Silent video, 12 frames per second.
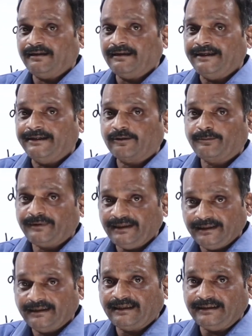entropy
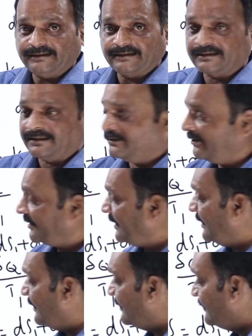increase,
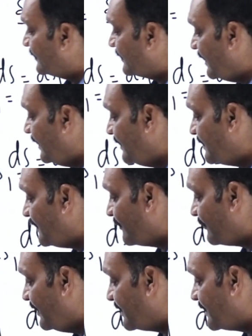okay, tendency
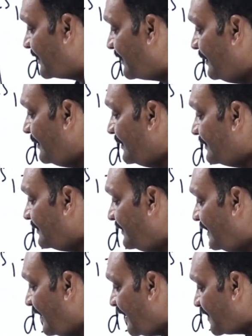of nature,
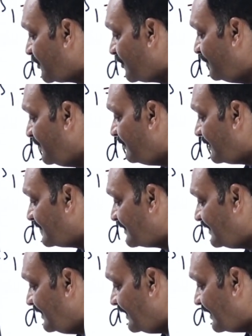there should be one
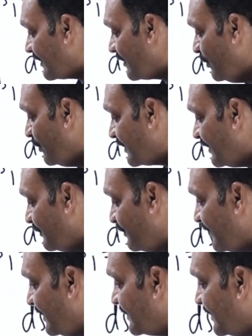sink at lower
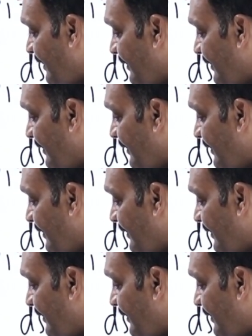temperature.